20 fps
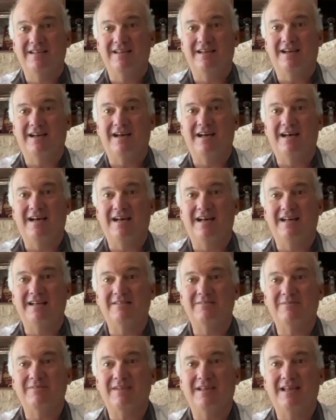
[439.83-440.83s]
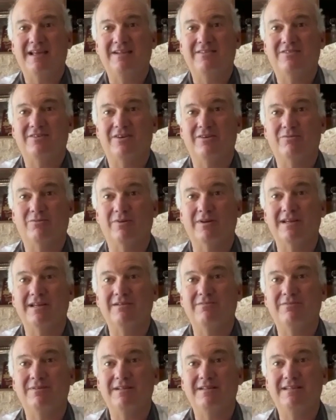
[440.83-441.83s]
and started
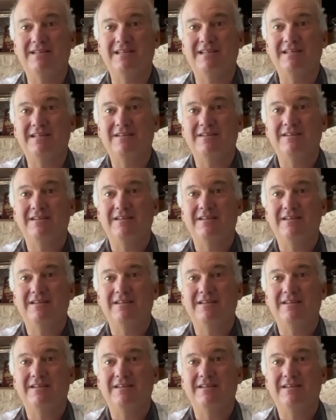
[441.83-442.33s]
working with the